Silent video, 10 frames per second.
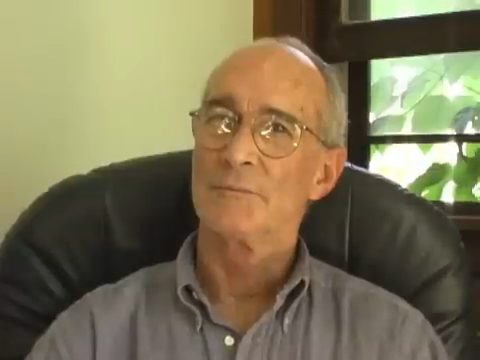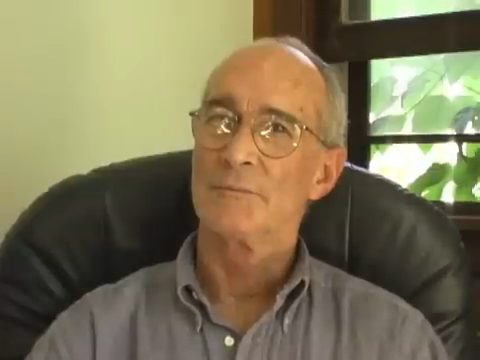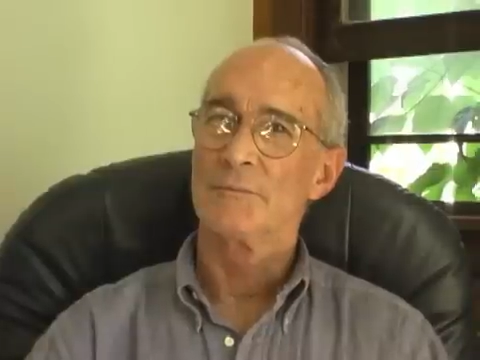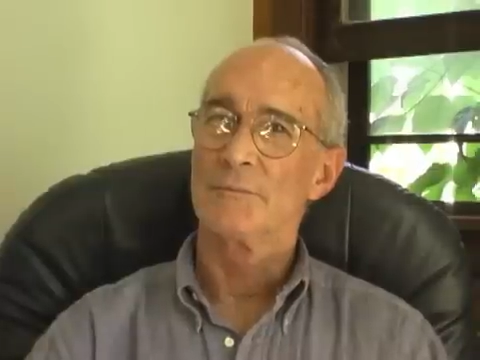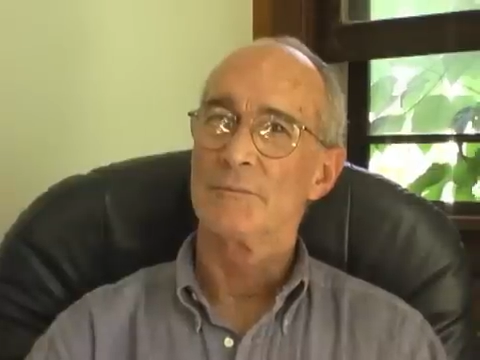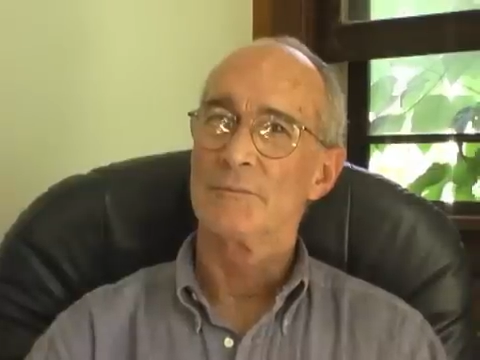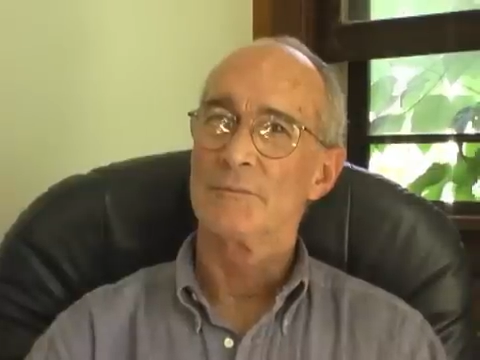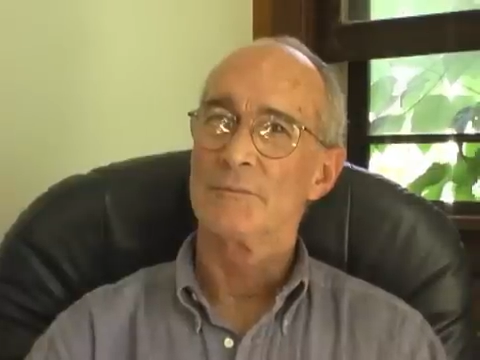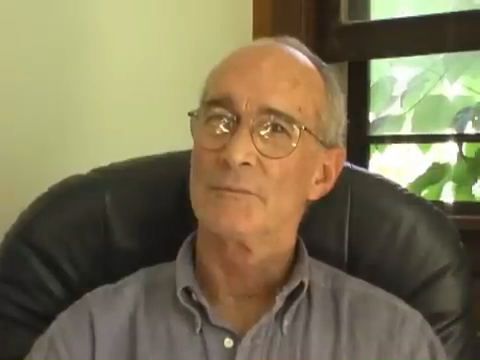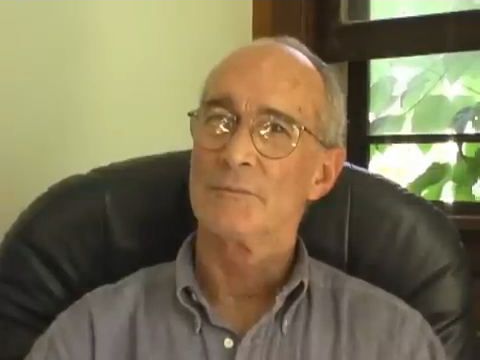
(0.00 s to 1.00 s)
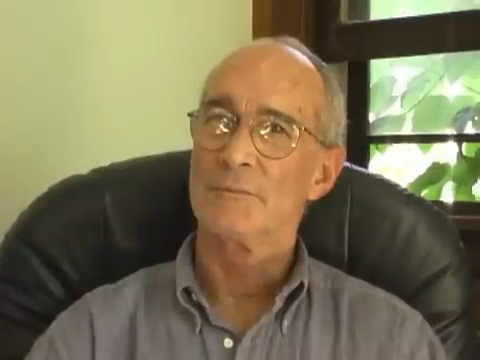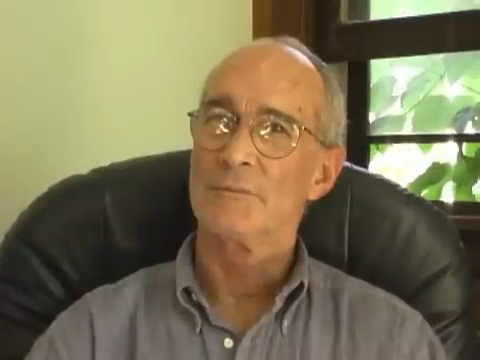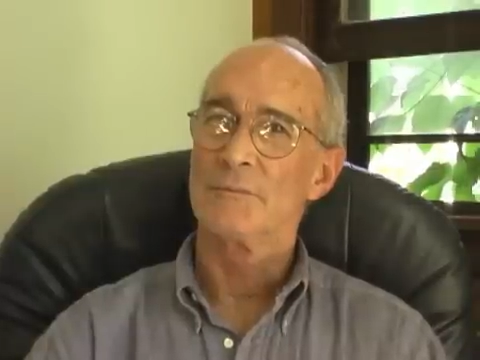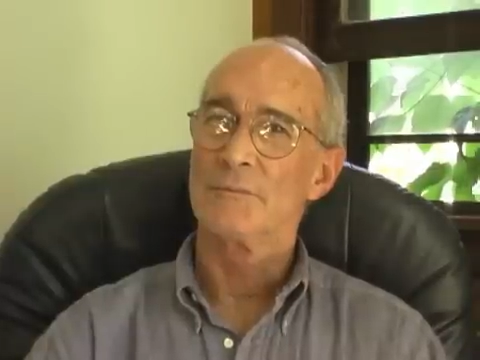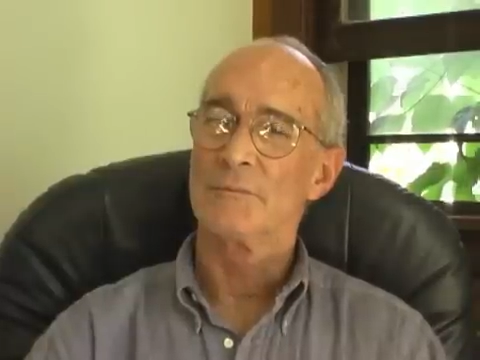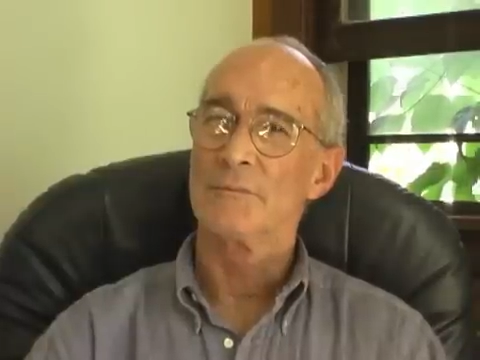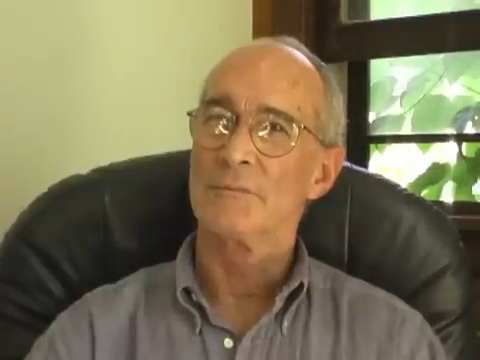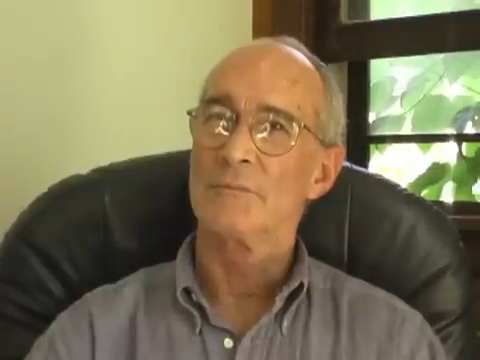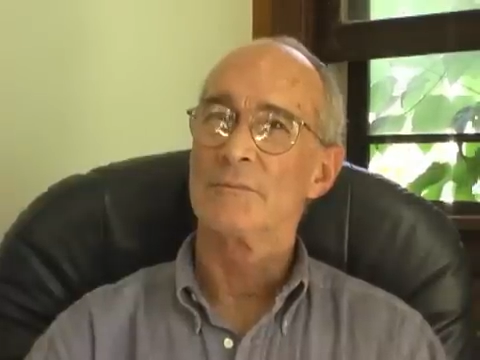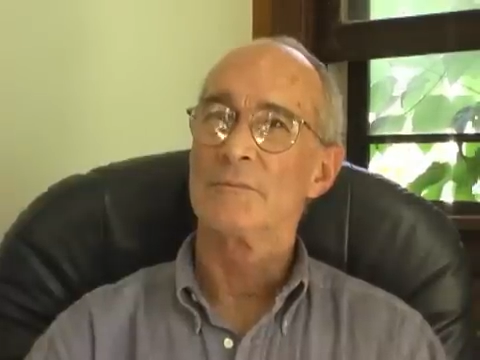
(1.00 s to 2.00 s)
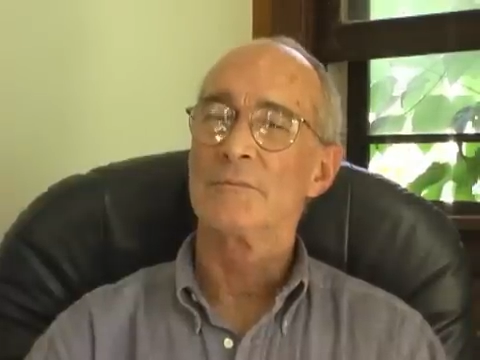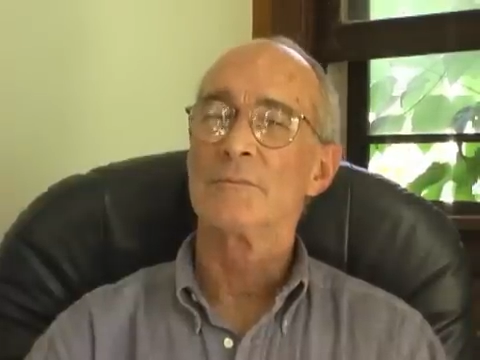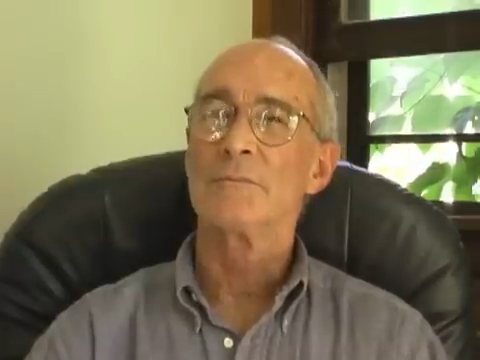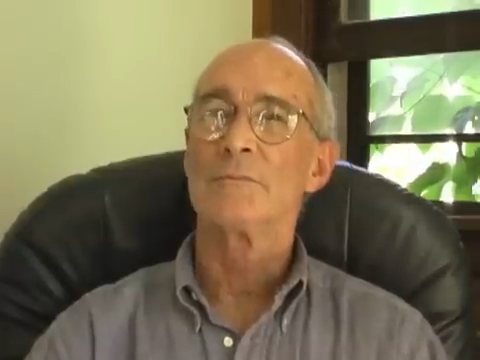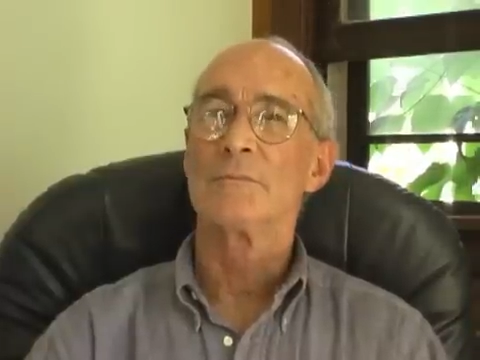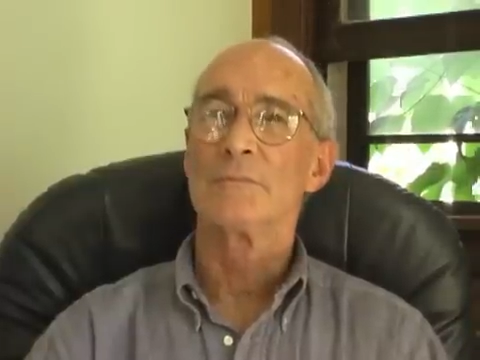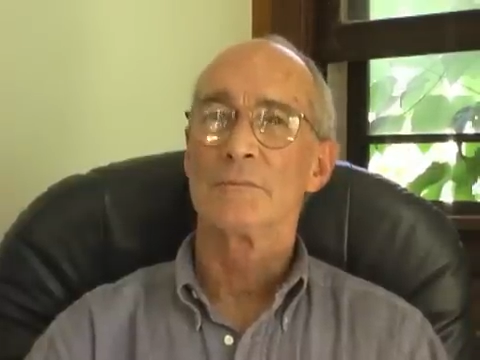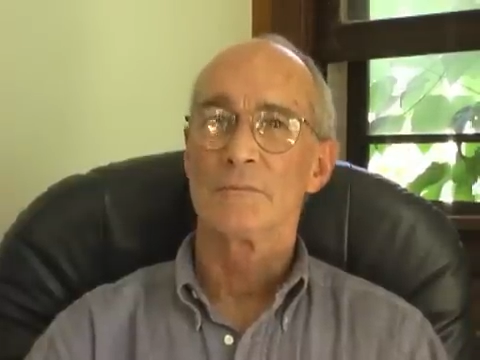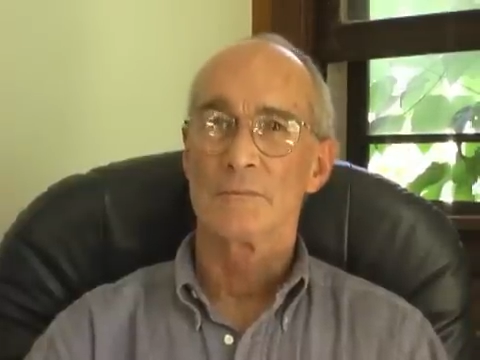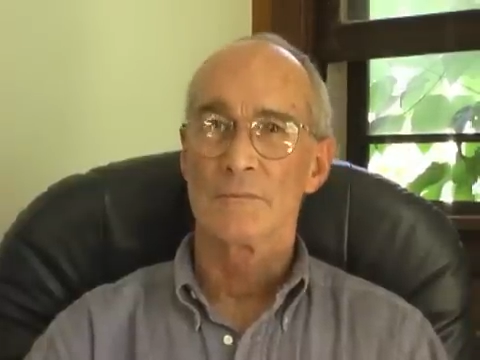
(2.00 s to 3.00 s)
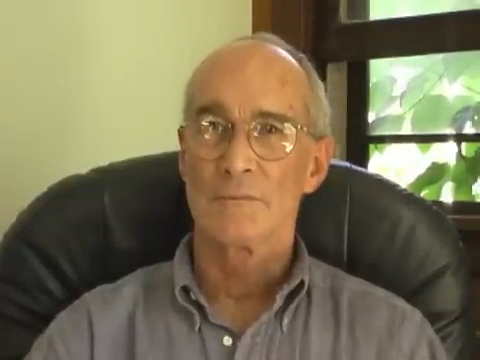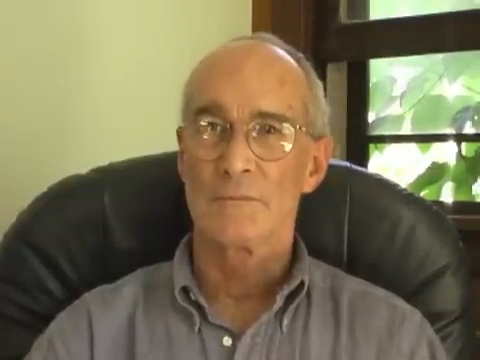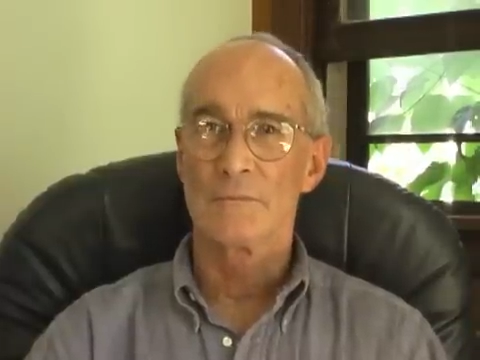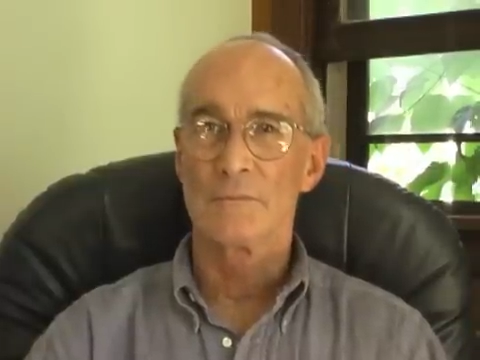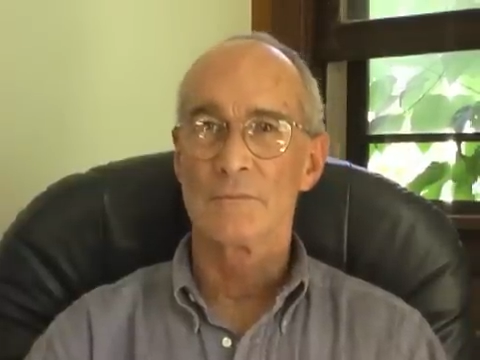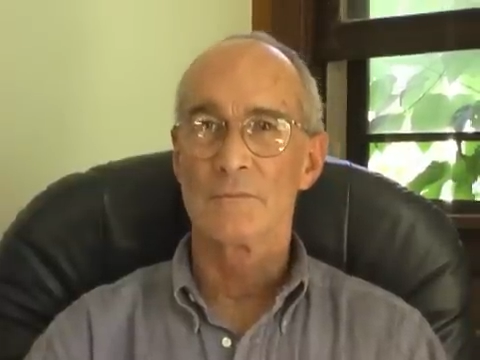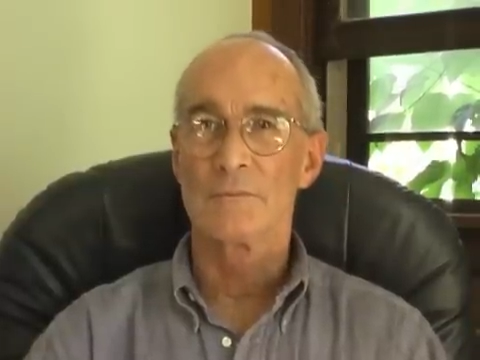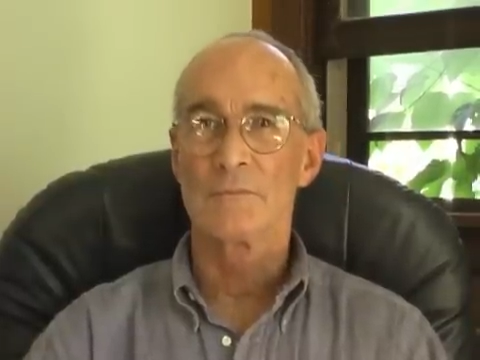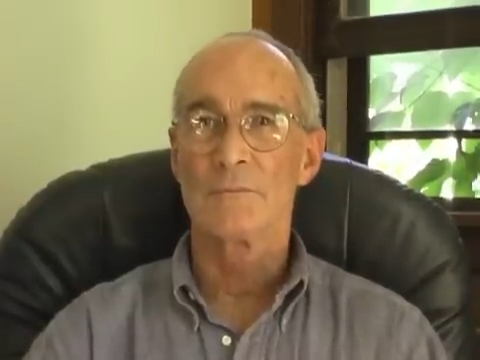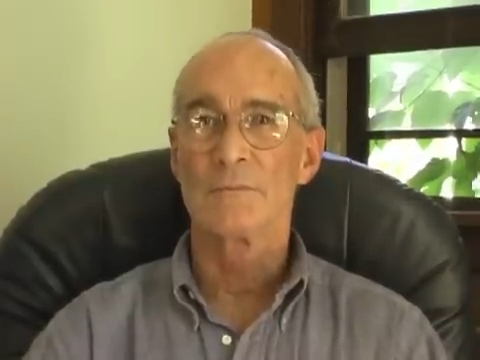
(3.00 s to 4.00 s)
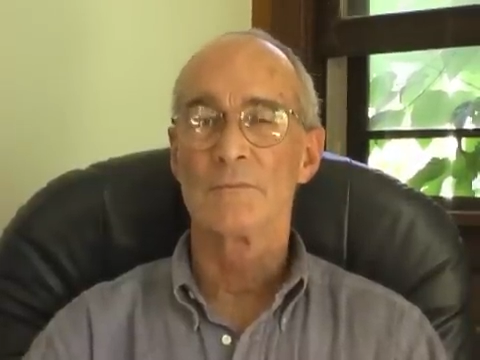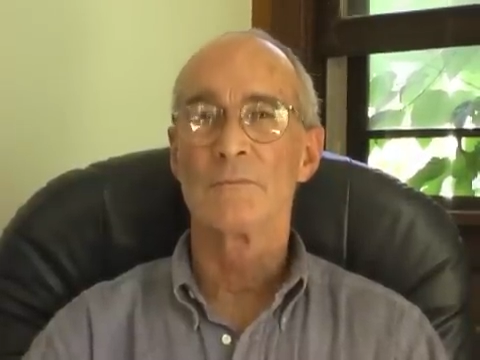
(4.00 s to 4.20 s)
enough to a certain point where wars will be no more.